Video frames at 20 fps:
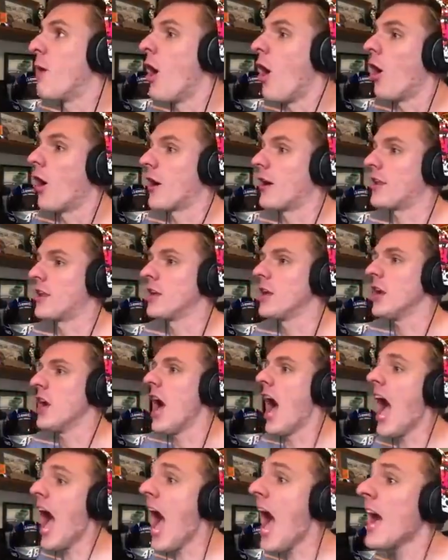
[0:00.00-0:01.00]
him hard.
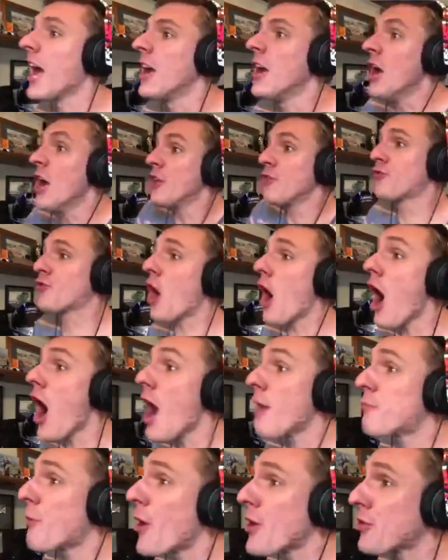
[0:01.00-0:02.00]
Ha!
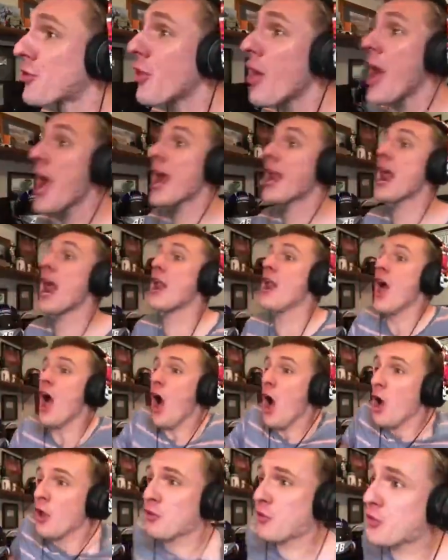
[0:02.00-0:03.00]
Dorm was leading!
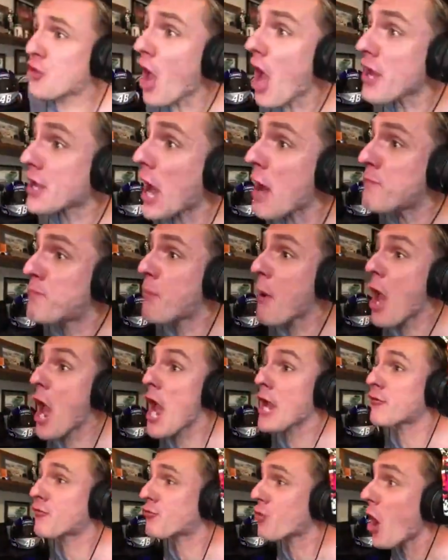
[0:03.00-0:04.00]
Suck a
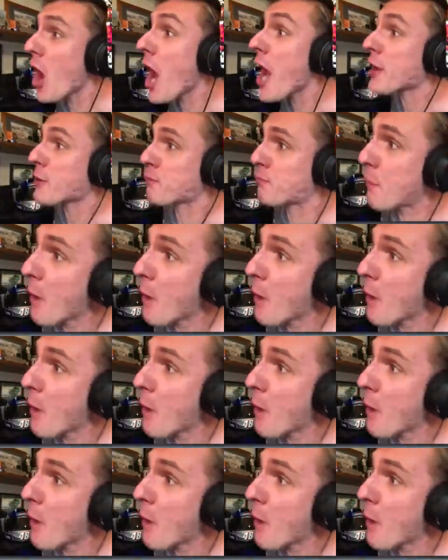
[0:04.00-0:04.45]
bitch, that